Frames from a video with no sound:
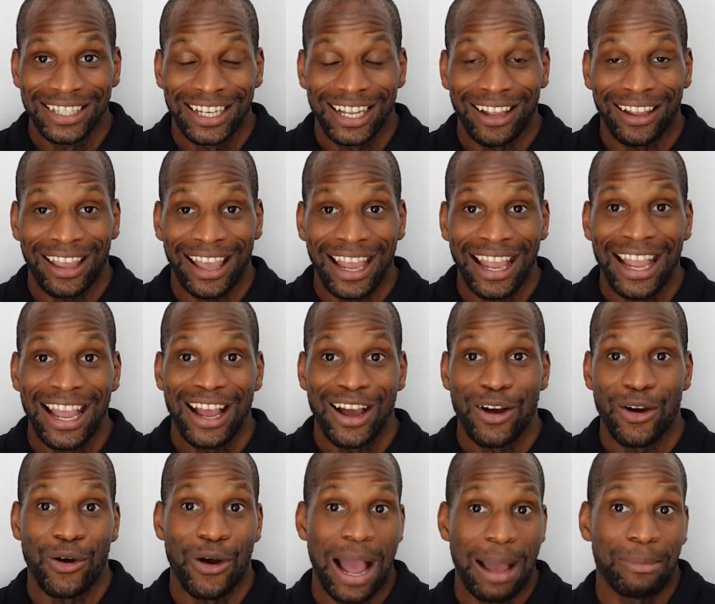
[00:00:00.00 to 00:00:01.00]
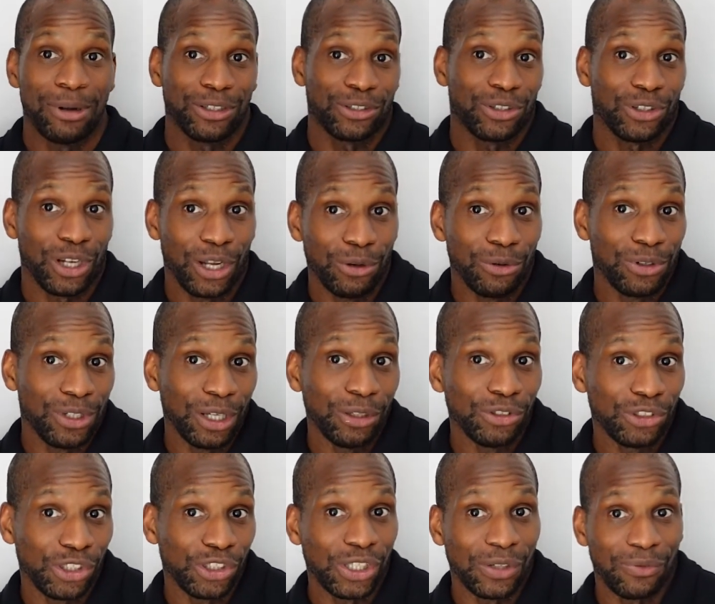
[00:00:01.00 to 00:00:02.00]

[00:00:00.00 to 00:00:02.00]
Okay, or how much load dosage,